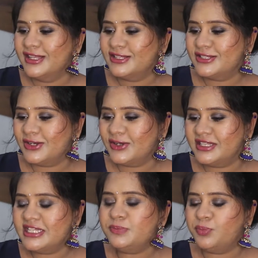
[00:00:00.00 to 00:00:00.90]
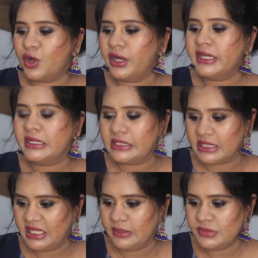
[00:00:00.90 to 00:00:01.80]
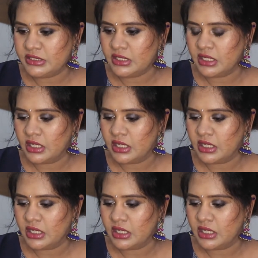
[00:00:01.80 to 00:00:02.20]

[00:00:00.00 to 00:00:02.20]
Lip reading: So this product claims